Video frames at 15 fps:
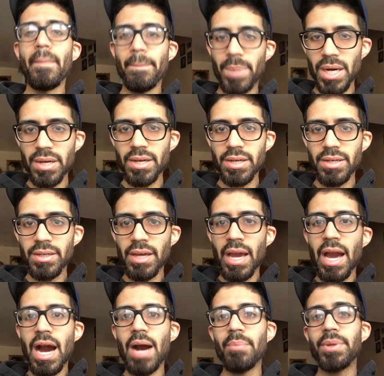But
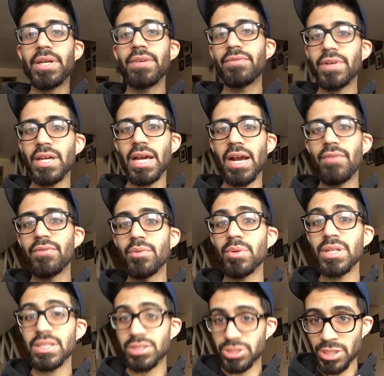I'm giving
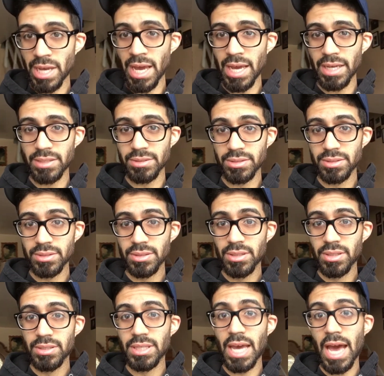everyone a chance
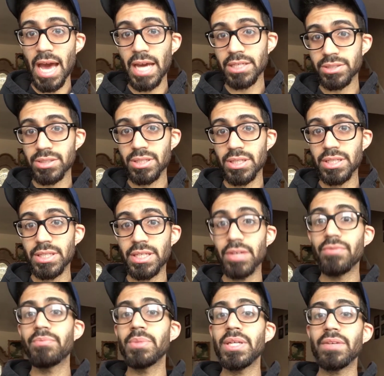to actually
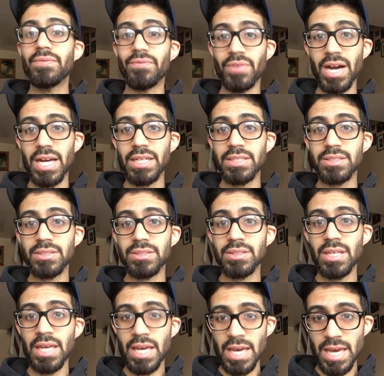give me advice
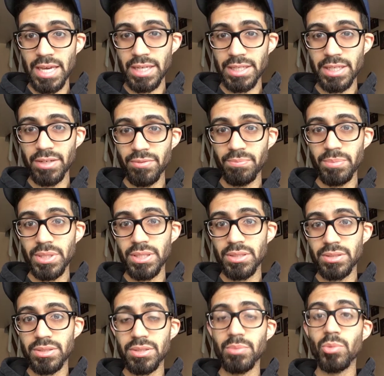and give me
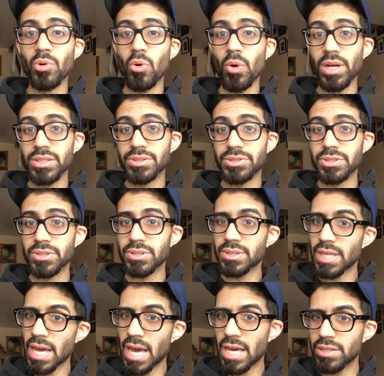some questions
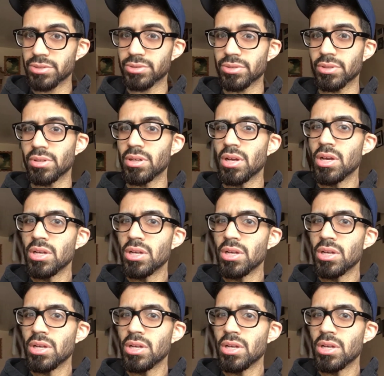to answer.